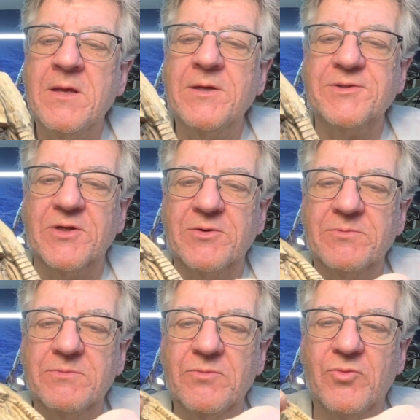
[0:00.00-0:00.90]
So
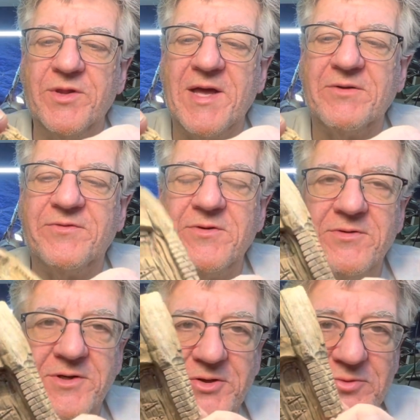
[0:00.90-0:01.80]
without
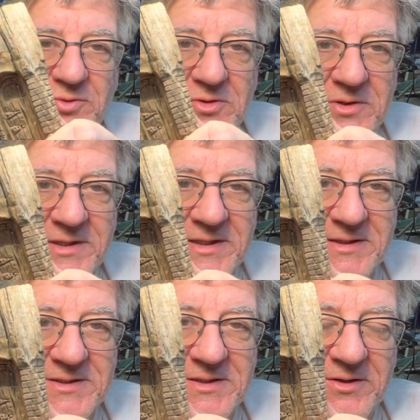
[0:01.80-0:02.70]
further ado, we'll go ahead and get
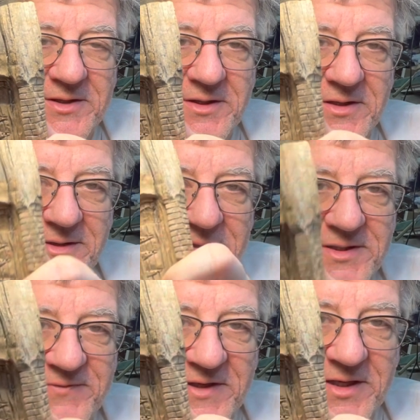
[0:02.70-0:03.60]
started on this
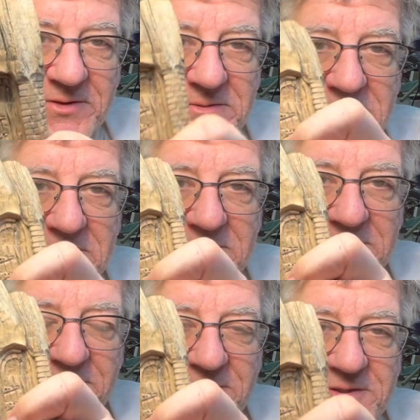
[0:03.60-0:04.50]
video so
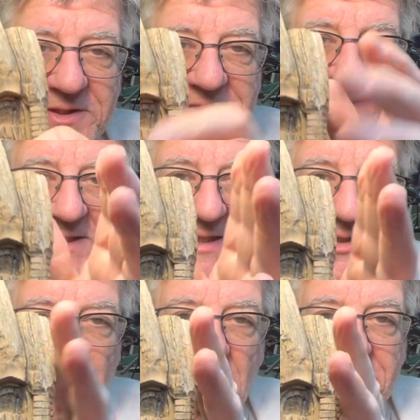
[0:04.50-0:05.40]
that you can see what